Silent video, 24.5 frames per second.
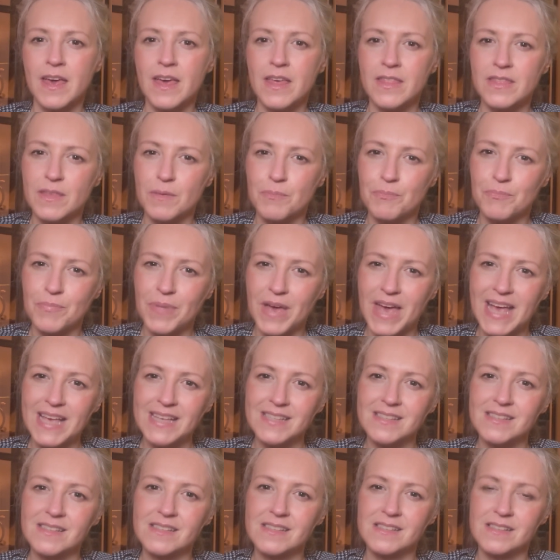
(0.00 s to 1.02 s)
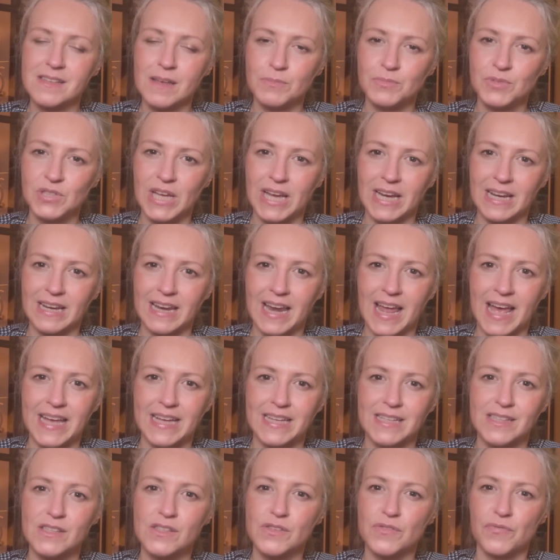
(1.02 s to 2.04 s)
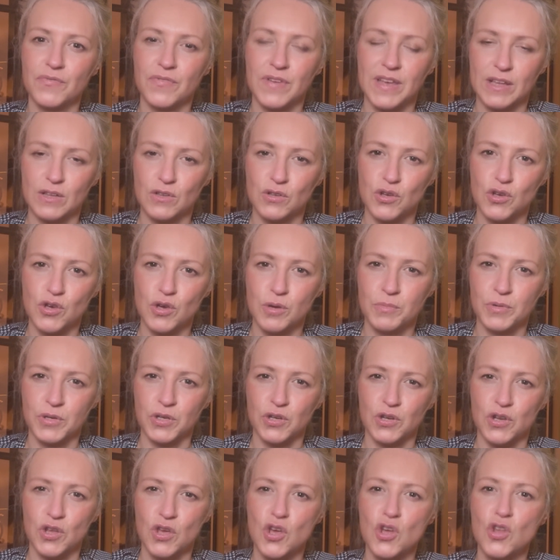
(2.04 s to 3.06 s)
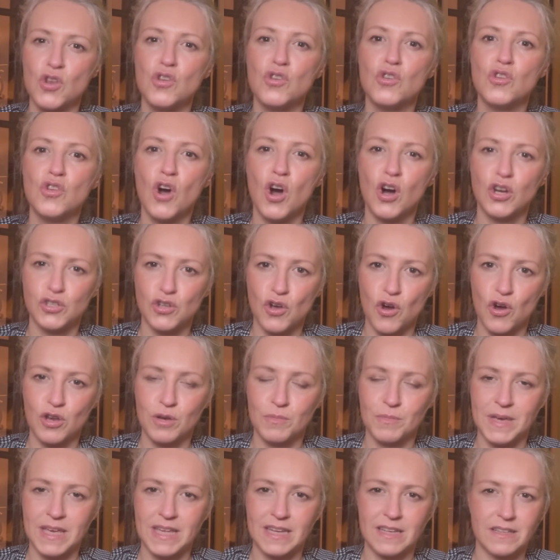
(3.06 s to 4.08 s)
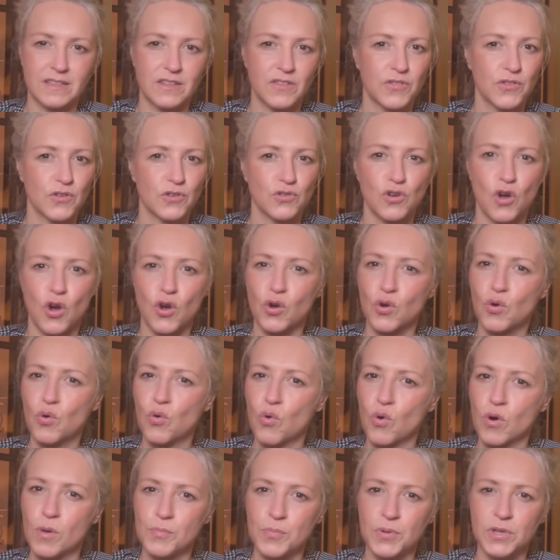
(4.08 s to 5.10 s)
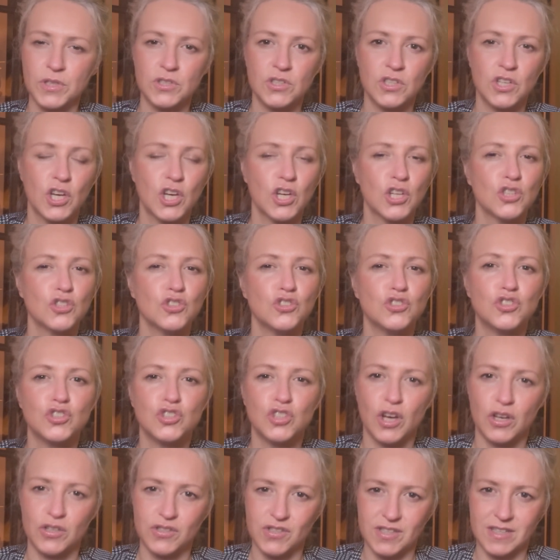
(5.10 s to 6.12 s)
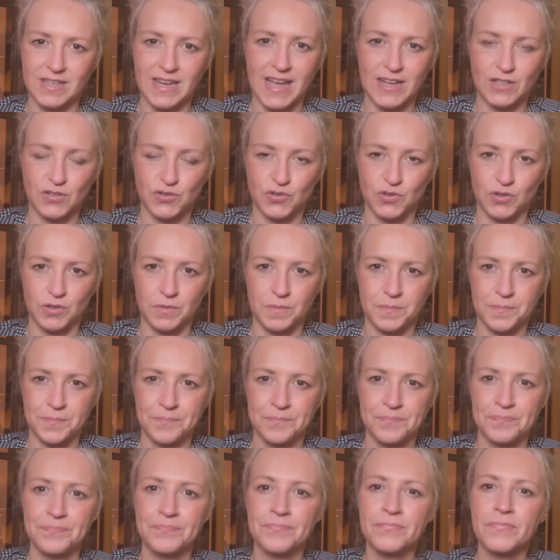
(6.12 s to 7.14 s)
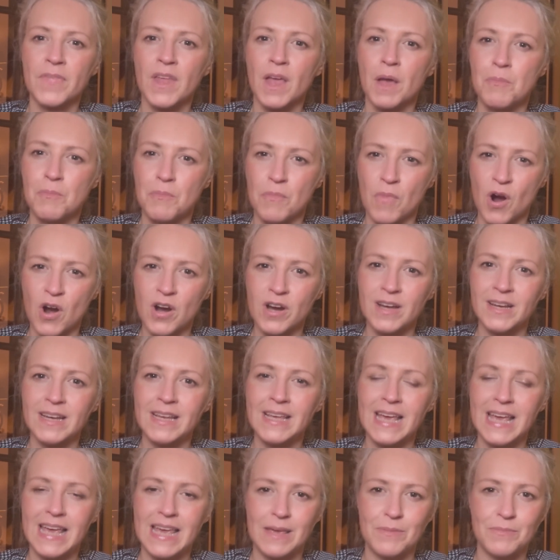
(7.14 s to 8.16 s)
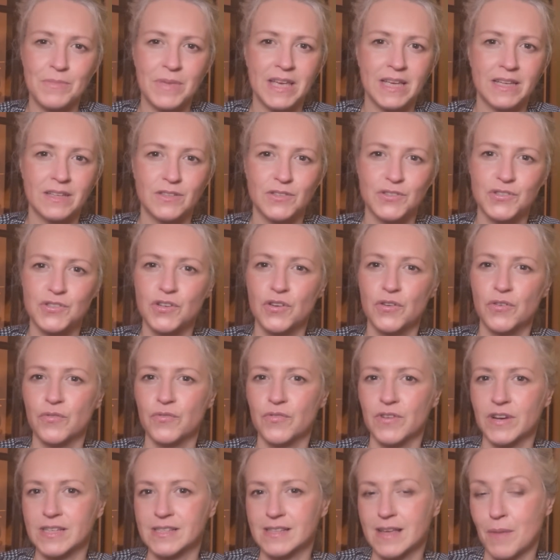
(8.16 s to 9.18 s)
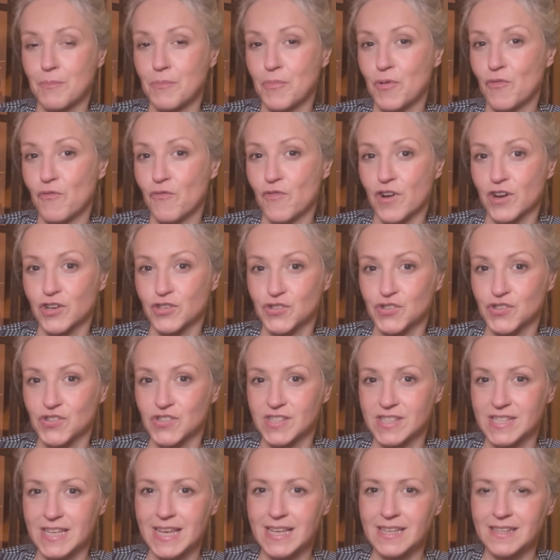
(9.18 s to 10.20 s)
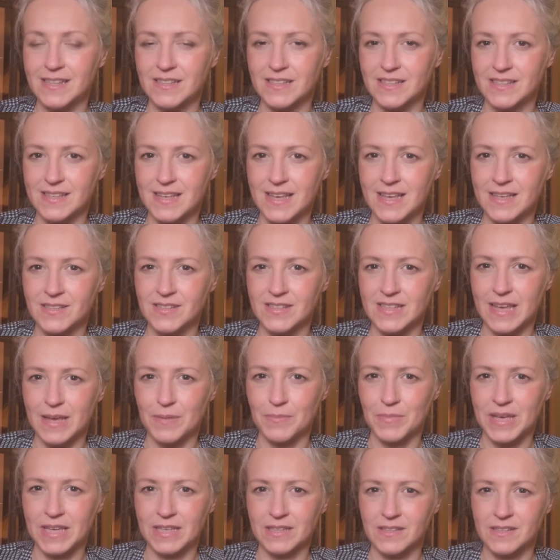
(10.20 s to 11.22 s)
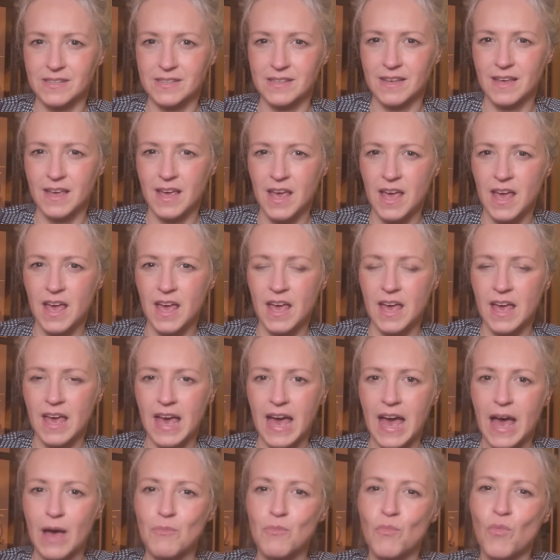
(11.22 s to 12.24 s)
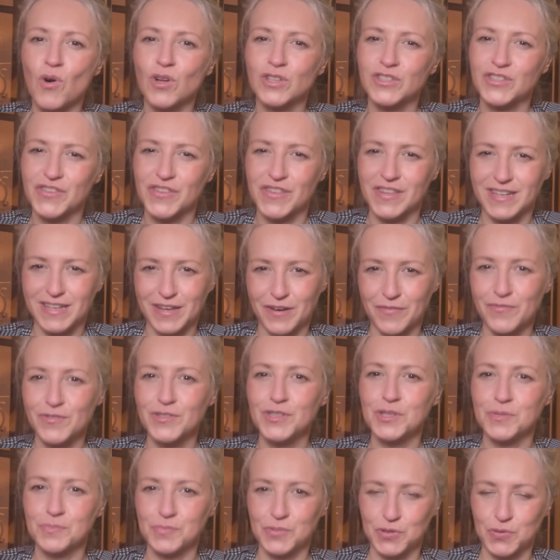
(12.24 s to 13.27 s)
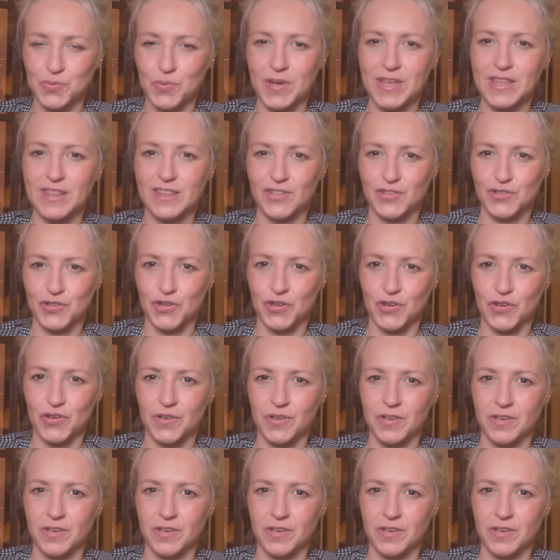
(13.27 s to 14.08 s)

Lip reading: The best subject lines feel human, not automated. They're not corporate, just natural. Marketing emails, for example, versus sales emails. And what's the difference between the two?